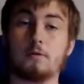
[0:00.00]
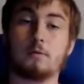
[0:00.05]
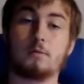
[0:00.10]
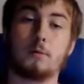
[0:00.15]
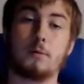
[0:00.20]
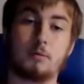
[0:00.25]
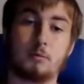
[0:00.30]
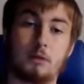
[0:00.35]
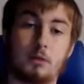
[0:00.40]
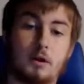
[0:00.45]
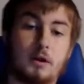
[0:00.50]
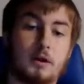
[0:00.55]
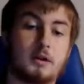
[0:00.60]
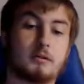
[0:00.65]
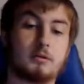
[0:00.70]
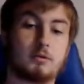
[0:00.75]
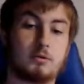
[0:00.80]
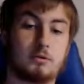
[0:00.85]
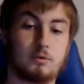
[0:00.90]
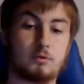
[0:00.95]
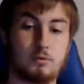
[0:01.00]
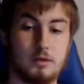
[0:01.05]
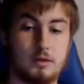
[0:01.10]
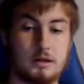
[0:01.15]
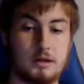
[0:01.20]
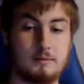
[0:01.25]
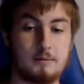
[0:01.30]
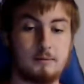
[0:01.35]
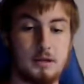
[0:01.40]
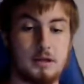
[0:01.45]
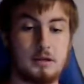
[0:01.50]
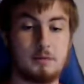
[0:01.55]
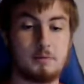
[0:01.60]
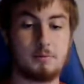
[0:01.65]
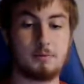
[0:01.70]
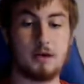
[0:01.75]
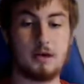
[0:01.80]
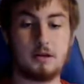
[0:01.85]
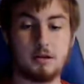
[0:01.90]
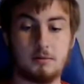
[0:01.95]
Bubba Wallace, which was a big
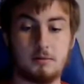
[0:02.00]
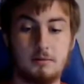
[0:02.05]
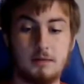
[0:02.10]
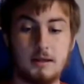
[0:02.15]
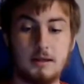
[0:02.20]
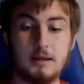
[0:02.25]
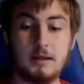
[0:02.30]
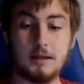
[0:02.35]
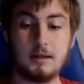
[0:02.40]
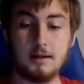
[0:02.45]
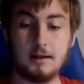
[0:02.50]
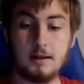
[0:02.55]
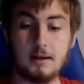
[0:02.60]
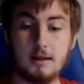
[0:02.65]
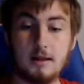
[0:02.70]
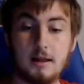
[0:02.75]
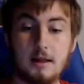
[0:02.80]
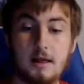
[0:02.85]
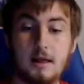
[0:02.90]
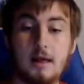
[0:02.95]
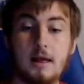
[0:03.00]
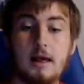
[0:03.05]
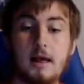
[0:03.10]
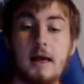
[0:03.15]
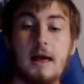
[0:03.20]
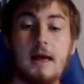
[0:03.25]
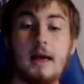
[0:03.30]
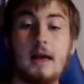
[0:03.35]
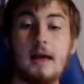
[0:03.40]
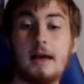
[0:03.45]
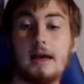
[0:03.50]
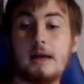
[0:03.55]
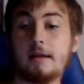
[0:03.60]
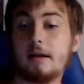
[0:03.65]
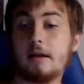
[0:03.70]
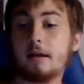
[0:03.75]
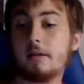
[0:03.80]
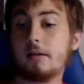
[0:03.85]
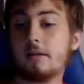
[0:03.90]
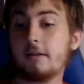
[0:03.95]
surprise to me. And
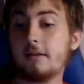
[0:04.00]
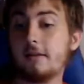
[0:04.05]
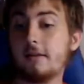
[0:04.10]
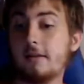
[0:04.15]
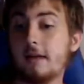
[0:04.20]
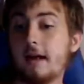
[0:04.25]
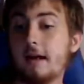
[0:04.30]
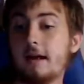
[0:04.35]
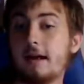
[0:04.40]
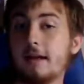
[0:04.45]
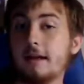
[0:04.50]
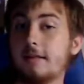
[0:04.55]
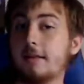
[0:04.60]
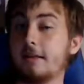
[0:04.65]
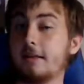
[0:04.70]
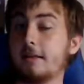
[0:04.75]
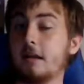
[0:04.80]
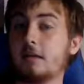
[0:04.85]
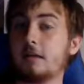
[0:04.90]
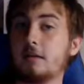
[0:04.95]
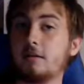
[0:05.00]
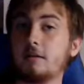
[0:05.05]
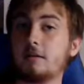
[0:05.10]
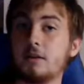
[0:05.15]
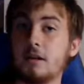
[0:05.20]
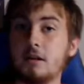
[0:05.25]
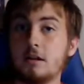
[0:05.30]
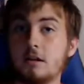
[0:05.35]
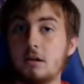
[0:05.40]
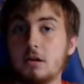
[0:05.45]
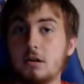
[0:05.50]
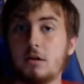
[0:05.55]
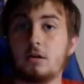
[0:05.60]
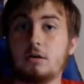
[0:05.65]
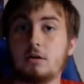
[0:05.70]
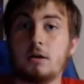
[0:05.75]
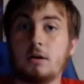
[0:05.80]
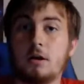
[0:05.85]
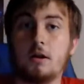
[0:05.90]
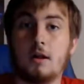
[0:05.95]
other than that, I think that's everything.
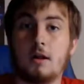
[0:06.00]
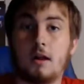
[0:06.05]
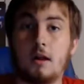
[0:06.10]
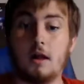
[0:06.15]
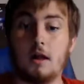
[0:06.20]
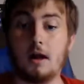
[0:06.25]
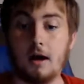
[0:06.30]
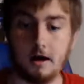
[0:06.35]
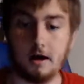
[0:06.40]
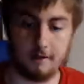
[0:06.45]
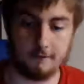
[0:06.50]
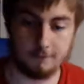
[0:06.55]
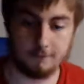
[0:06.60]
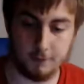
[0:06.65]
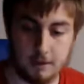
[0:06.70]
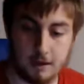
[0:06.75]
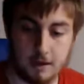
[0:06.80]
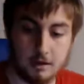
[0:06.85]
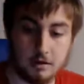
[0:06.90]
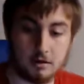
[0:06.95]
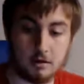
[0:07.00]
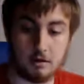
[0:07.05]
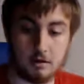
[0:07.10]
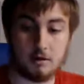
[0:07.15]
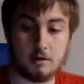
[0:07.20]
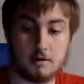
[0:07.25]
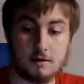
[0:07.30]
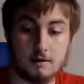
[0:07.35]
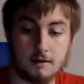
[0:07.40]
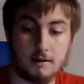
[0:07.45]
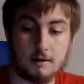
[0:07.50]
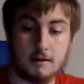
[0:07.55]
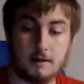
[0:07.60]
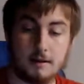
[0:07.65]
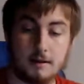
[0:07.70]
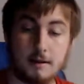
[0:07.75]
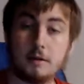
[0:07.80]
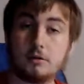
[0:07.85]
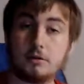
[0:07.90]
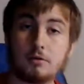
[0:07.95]
So if you guys are
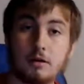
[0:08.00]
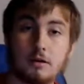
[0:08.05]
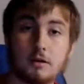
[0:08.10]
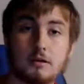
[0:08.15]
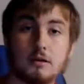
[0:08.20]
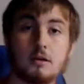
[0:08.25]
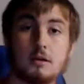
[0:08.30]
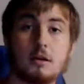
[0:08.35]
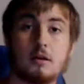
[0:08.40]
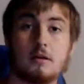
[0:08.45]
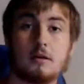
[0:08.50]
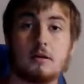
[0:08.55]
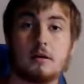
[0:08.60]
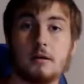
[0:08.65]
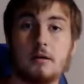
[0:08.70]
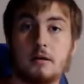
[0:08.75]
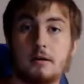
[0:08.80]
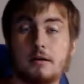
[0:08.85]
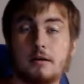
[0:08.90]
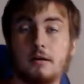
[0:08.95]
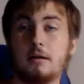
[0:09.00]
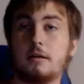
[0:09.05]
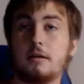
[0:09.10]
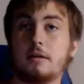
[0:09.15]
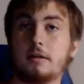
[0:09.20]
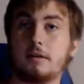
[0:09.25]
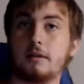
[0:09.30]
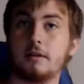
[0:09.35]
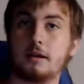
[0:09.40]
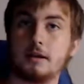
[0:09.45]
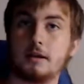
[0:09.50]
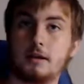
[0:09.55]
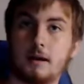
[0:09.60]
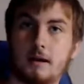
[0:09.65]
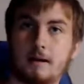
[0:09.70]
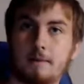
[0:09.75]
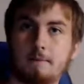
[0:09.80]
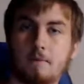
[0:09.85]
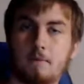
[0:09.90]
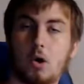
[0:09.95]
interested in the
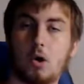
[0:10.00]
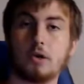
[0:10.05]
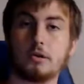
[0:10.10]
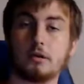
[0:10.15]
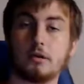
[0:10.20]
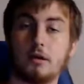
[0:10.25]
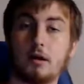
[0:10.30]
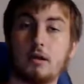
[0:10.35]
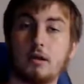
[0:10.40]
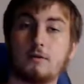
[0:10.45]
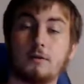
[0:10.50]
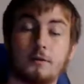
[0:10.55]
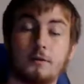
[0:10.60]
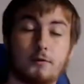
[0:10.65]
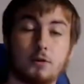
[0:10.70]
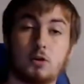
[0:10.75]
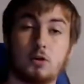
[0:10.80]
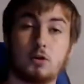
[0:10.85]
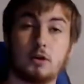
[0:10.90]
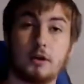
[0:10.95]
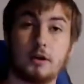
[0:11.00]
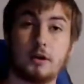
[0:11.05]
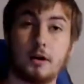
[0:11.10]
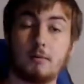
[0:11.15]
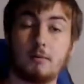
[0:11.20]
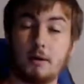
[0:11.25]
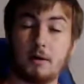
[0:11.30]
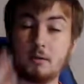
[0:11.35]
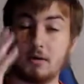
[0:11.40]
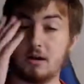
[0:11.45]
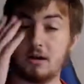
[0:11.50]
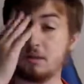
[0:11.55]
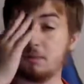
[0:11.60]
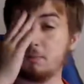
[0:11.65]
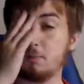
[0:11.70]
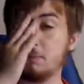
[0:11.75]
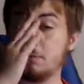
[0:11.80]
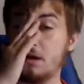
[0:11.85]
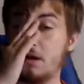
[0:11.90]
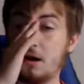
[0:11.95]
All-Star race, feel free to check out my race
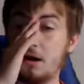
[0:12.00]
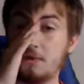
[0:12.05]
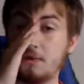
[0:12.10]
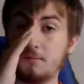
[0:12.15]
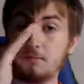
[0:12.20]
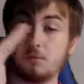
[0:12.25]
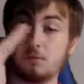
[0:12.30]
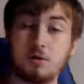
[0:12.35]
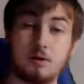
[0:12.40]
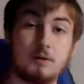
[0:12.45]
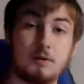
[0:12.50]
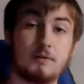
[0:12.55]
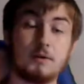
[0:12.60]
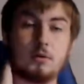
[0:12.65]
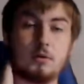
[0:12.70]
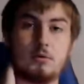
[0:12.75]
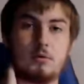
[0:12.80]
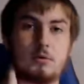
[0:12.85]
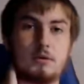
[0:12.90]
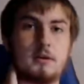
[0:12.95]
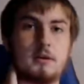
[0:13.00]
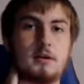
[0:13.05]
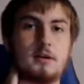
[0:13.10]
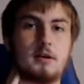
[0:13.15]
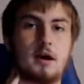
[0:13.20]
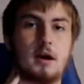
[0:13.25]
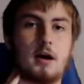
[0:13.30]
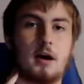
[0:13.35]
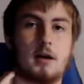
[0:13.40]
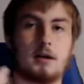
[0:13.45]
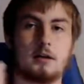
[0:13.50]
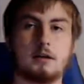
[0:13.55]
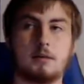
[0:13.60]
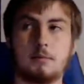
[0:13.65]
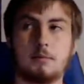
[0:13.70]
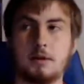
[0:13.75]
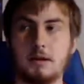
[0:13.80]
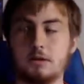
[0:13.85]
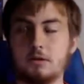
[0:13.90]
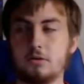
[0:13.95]
review
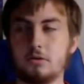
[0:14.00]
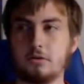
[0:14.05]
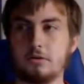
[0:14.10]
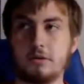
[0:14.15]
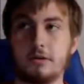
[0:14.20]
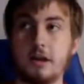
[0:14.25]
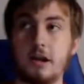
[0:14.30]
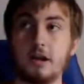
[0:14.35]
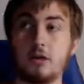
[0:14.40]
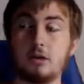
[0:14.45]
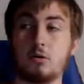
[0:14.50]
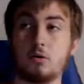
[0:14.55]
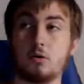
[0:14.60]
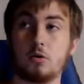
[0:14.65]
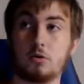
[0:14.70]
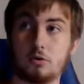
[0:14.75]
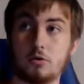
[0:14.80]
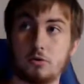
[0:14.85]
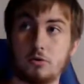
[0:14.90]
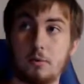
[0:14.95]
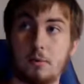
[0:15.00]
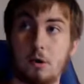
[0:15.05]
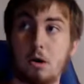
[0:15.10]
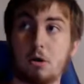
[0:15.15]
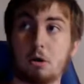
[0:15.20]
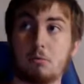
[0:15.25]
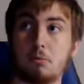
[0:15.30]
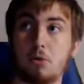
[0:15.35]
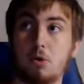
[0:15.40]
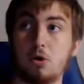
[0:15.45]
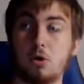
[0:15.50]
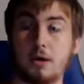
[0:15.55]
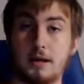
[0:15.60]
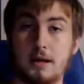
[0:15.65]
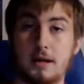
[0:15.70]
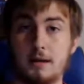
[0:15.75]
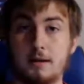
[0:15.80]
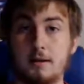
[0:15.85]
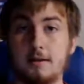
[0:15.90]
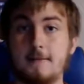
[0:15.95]
coming either tonight or tomorrow
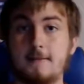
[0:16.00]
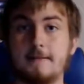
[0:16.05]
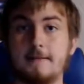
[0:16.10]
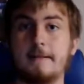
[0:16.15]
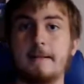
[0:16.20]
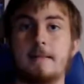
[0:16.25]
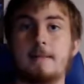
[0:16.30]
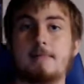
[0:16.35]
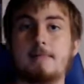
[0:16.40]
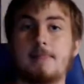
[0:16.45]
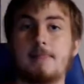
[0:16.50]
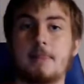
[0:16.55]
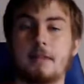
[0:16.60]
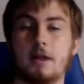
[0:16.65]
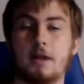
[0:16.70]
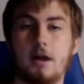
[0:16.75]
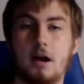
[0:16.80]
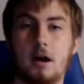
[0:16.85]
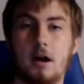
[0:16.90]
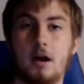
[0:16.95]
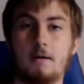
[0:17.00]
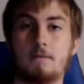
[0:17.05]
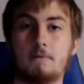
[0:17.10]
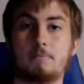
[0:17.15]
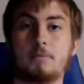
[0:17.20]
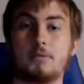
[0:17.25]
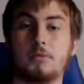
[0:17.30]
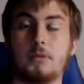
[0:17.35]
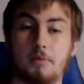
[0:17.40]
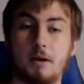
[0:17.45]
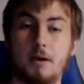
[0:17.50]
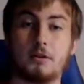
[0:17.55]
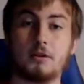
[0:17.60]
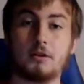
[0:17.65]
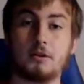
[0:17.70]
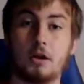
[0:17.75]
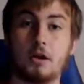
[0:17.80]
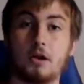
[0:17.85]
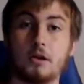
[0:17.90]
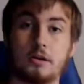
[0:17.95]
morning about
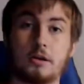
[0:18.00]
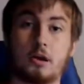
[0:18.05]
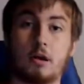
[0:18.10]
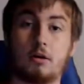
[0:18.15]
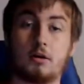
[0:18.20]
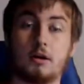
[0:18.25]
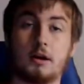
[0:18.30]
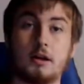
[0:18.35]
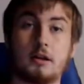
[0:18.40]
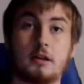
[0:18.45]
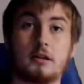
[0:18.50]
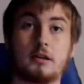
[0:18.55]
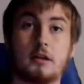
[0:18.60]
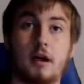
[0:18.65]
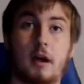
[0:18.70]
the All-Star race,